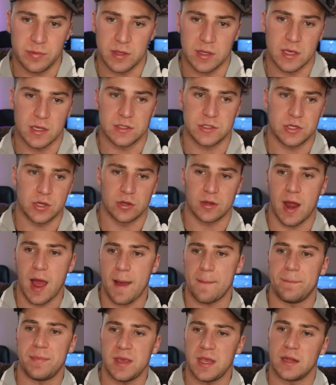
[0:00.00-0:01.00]
because you're
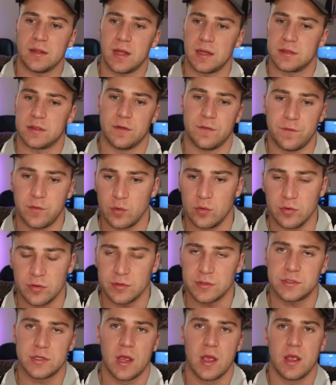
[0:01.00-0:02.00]
not being like the
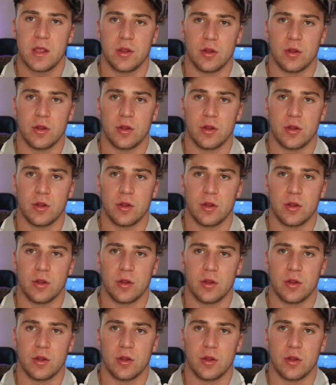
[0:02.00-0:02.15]
fools.